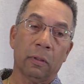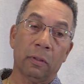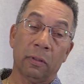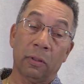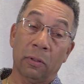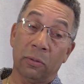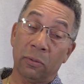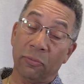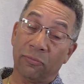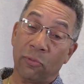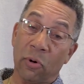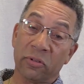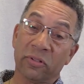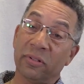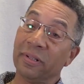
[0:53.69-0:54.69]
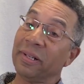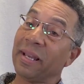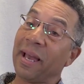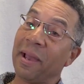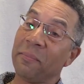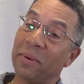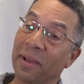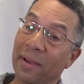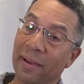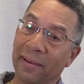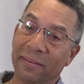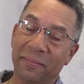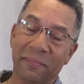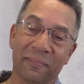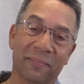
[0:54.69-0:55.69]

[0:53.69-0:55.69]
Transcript: No, fortunately, I'm not.